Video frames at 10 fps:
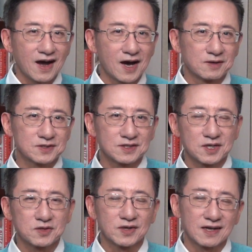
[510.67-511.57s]
I'll see
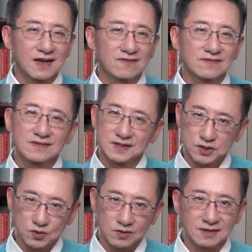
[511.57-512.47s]
you again
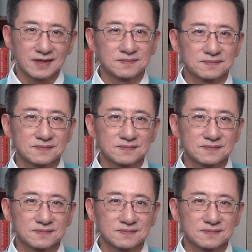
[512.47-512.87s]
shortly.